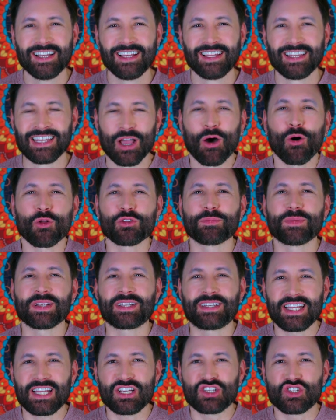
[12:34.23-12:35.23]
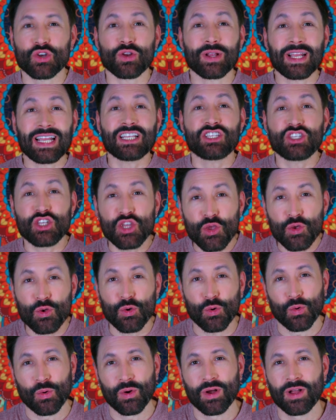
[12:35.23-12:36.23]
The ultimate teacher is
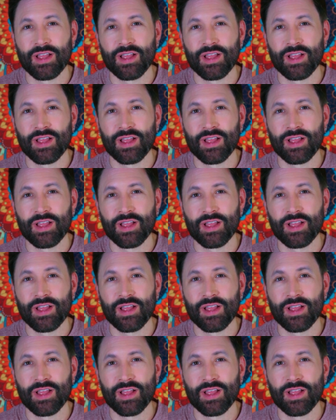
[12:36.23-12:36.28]
you,